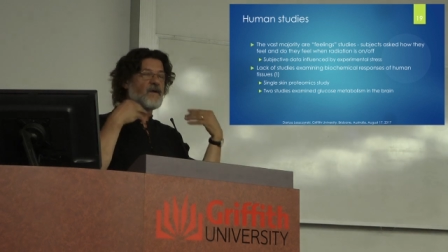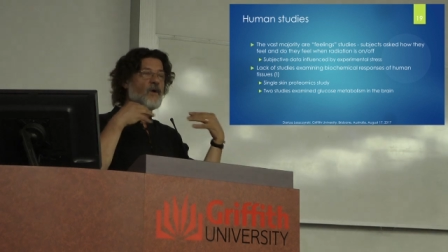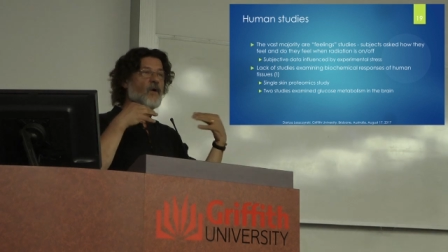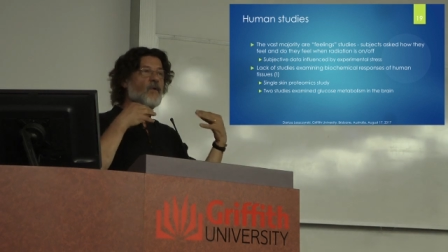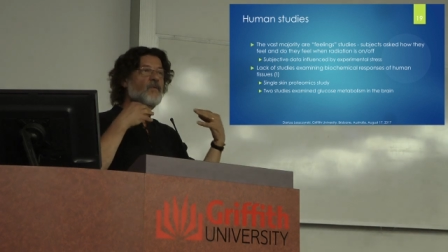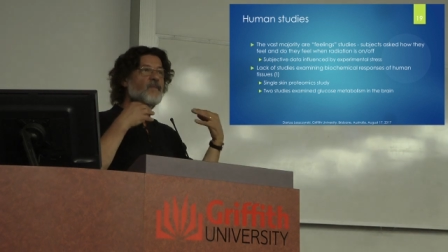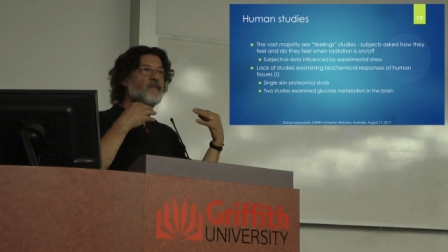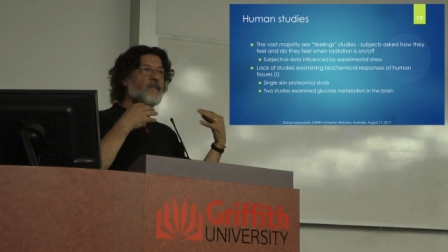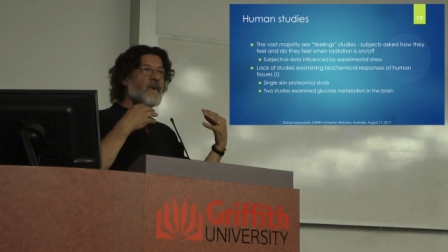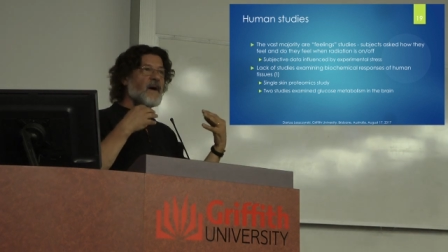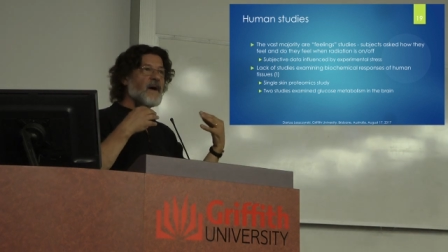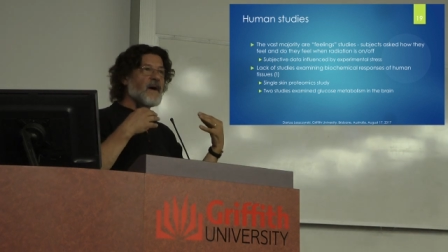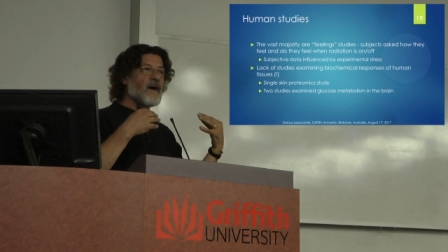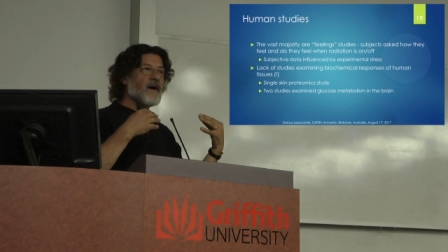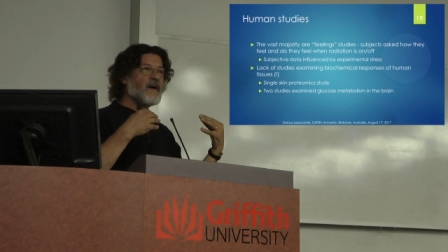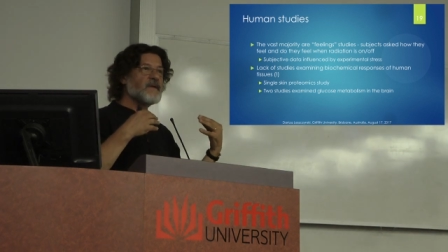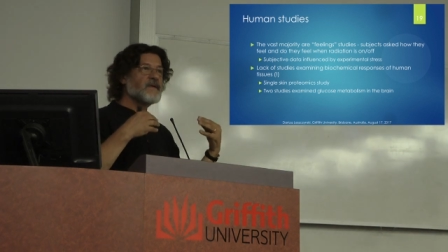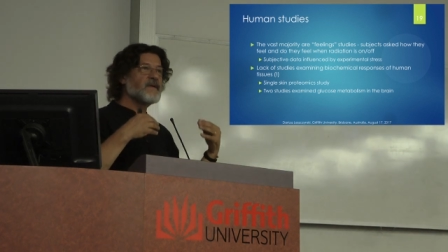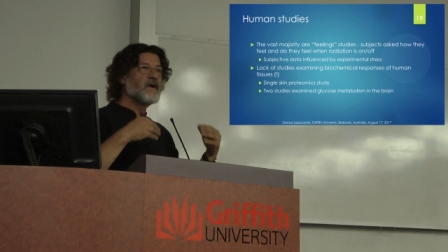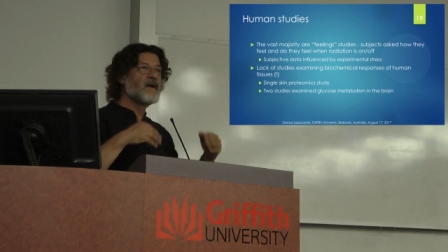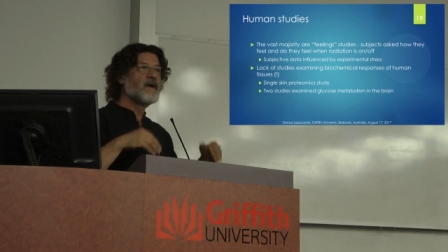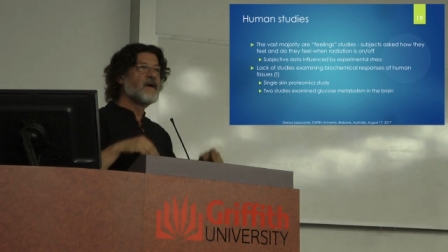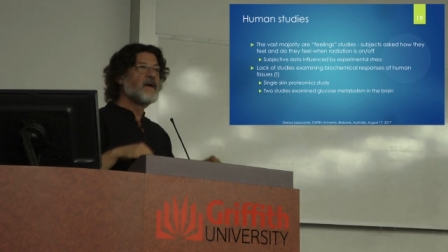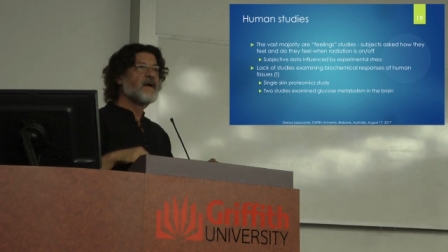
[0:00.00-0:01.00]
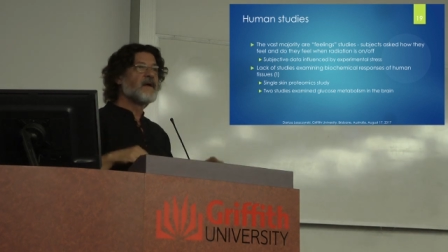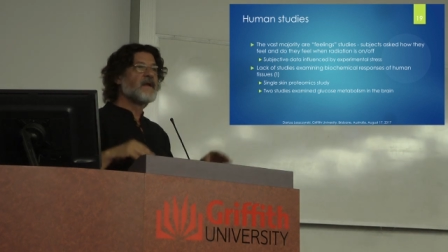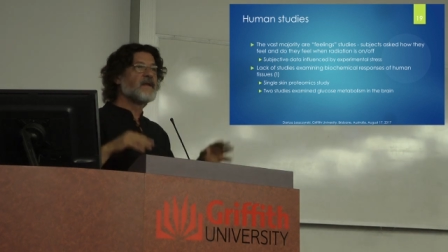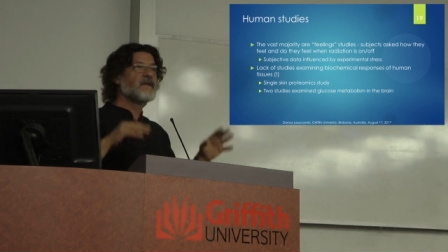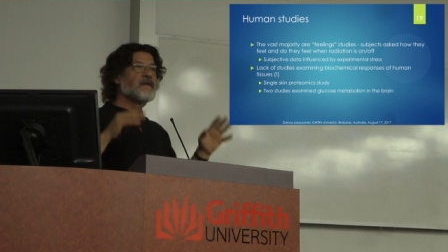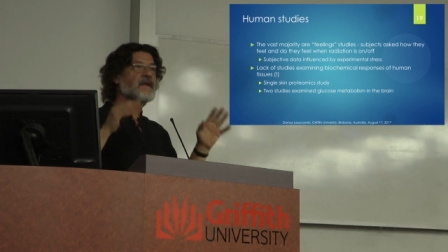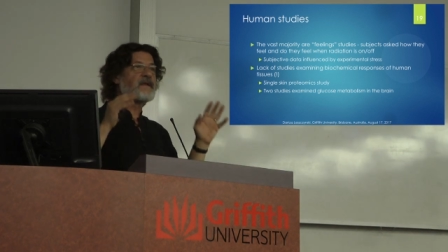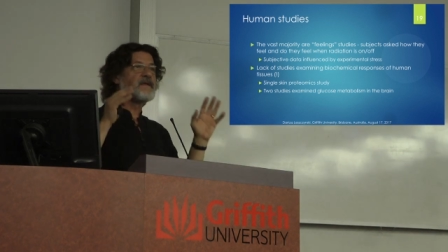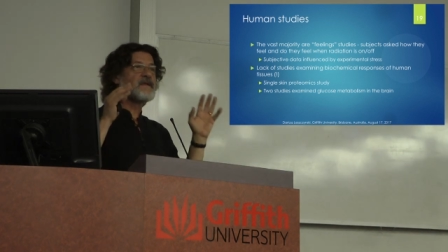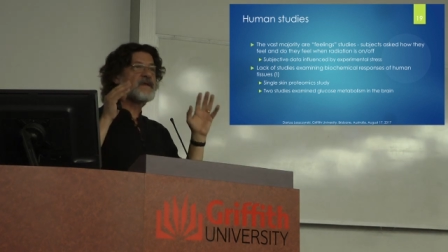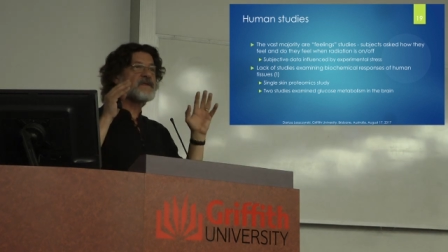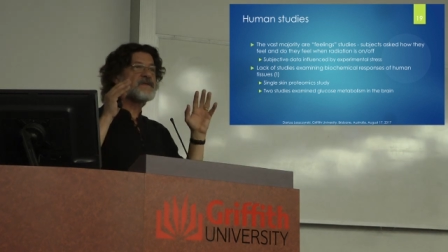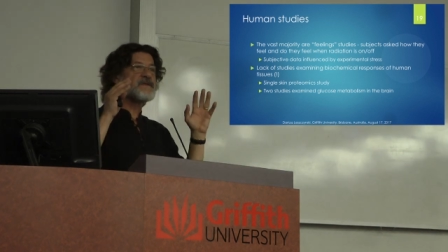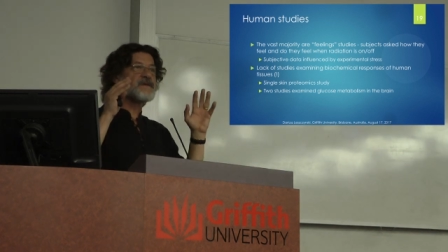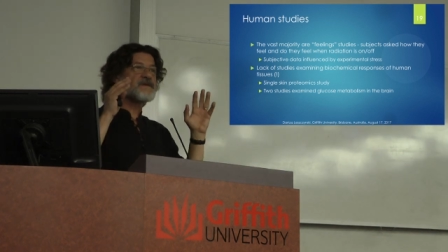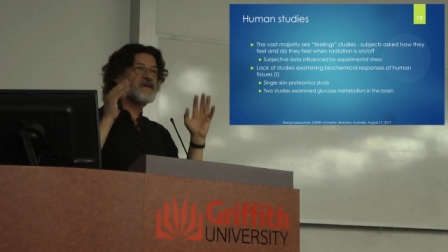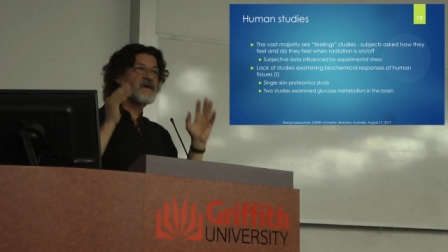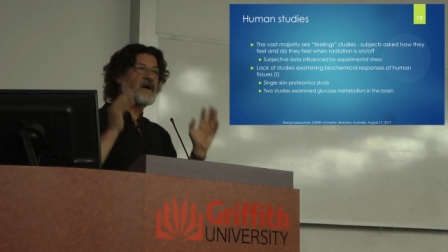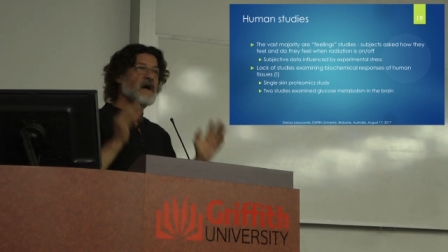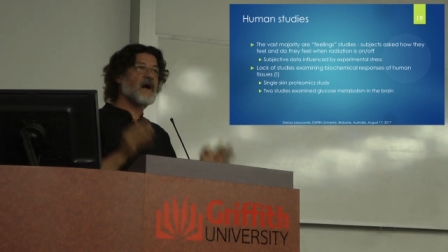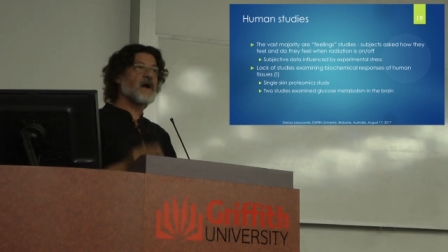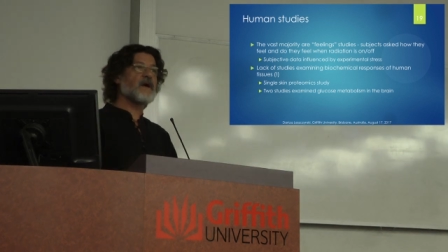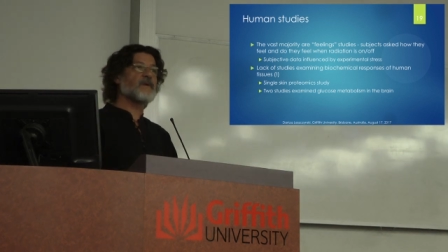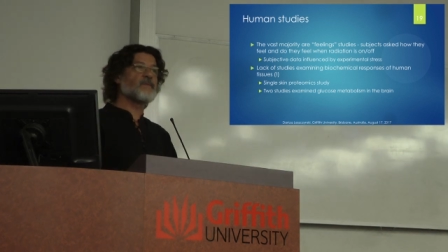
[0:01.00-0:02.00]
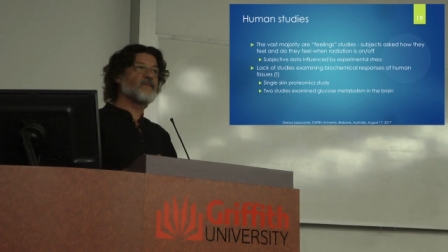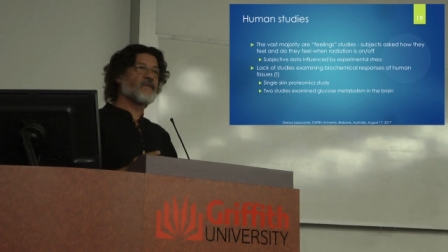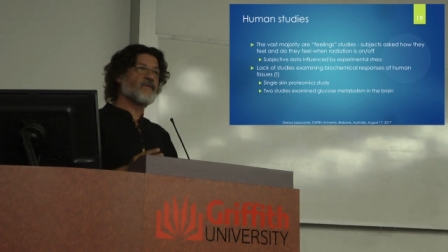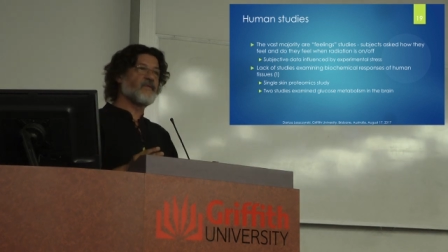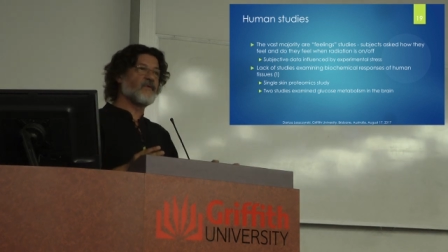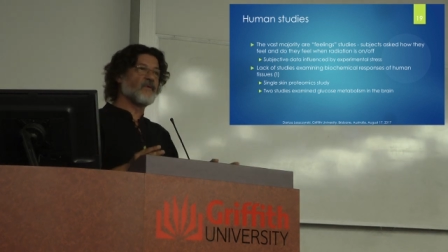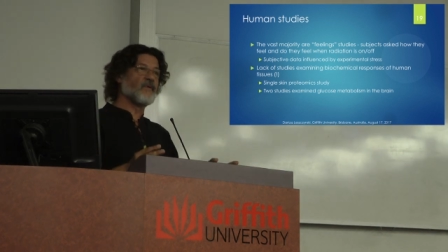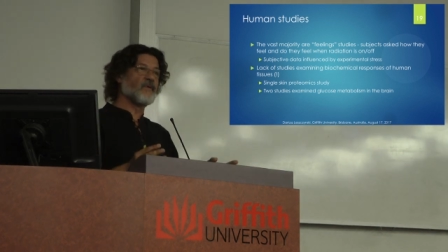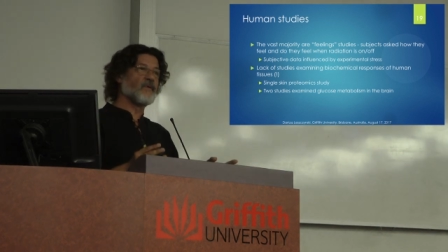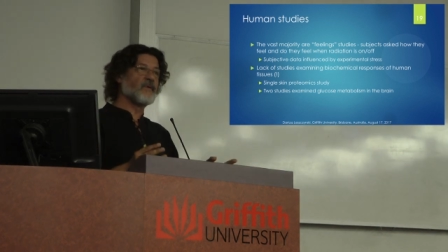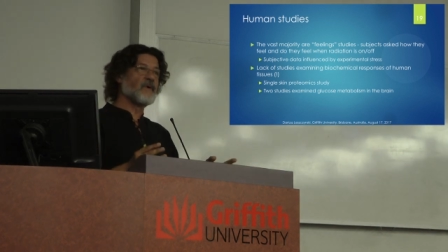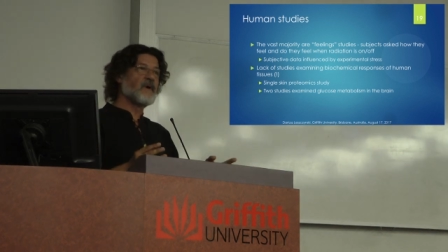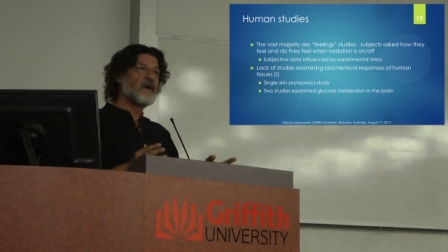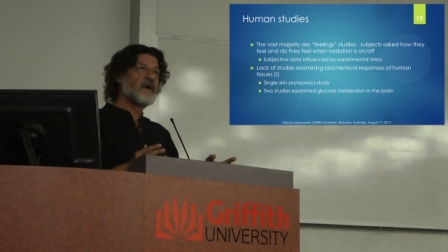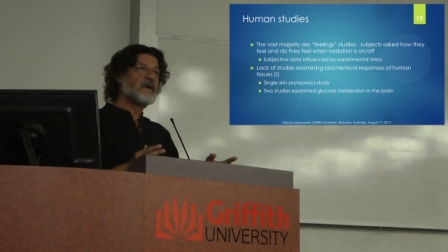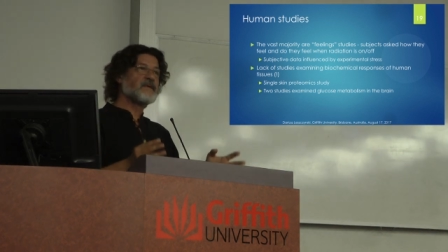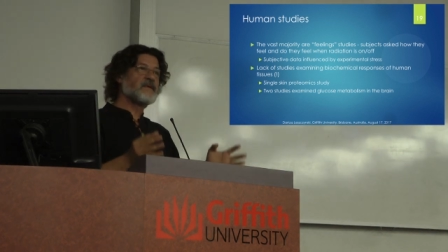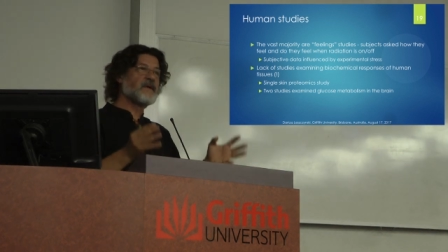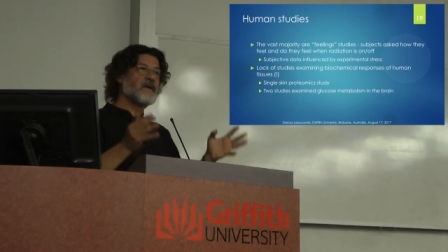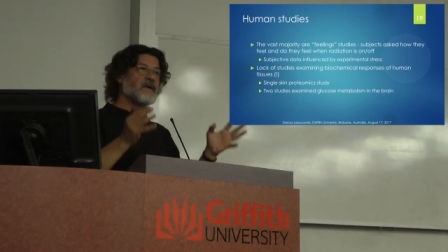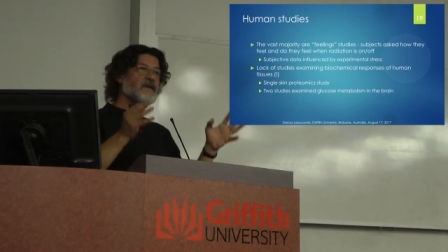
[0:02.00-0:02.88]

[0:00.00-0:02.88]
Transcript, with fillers: in own mind that this is harmful,